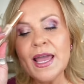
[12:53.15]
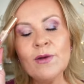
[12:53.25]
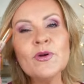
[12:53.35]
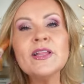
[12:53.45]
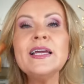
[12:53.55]

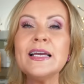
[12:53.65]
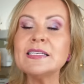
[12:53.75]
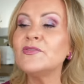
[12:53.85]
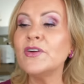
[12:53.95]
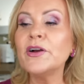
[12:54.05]
It really
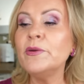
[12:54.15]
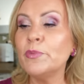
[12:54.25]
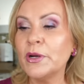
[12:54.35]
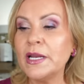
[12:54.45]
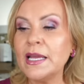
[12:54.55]
is very
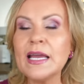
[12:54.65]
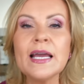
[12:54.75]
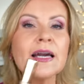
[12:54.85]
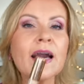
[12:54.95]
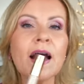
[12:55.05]
pretty.
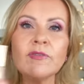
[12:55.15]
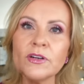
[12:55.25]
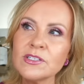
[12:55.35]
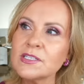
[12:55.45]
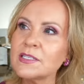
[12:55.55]
It
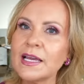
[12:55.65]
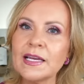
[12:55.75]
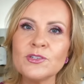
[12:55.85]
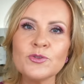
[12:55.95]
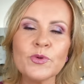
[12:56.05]
covers like
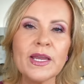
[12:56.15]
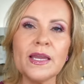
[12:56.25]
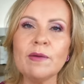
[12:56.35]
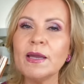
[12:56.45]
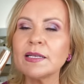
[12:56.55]
a
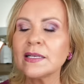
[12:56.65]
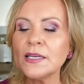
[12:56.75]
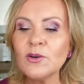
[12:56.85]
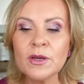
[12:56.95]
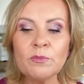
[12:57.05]
dream. It,
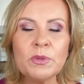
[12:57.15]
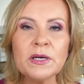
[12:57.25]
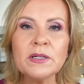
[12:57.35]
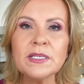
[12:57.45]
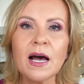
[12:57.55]
you can
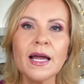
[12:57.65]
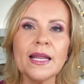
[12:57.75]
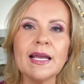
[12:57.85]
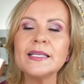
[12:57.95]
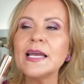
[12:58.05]
build on
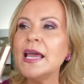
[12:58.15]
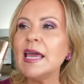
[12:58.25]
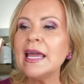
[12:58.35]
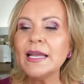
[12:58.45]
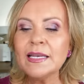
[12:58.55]
it.
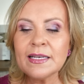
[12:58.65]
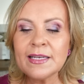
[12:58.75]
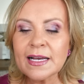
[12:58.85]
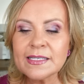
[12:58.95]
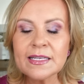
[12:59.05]
It
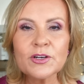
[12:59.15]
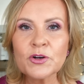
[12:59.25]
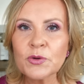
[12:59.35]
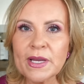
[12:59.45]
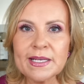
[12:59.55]
doesn't
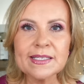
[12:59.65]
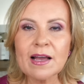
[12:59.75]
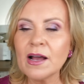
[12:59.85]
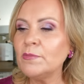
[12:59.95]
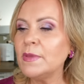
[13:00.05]
crease
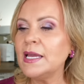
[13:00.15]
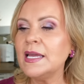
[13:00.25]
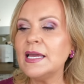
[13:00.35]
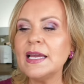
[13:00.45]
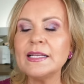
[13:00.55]
on
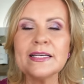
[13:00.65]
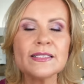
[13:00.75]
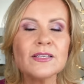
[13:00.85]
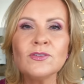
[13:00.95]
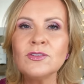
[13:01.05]
me. It
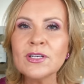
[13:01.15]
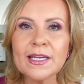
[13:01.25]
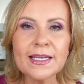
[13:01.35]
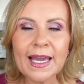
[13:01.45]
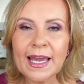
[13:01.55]
doesn't
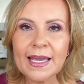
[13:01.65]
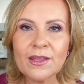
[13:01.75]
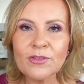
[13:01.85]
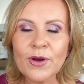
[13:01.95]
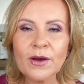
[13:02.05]
look
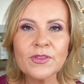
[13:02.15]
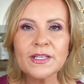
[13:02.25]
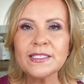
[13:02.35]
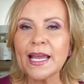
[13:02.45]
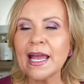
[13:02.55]
cakey throughout the
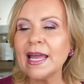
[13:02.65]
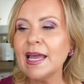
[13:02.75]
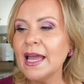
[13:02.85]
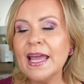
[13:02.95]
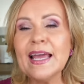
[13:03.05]

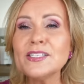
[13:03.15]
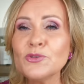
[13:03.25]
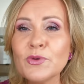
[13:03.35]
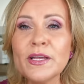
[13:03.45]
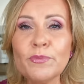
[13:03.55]
day. It's
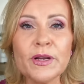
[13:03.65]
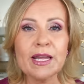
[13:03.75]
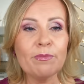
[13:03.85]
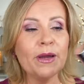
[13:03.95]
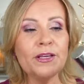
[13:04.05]
really
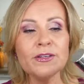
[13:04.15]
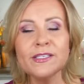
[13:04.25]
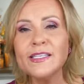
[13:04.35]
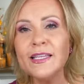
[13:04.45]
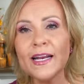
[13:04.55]
pretty, but you can
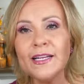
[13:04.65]
see that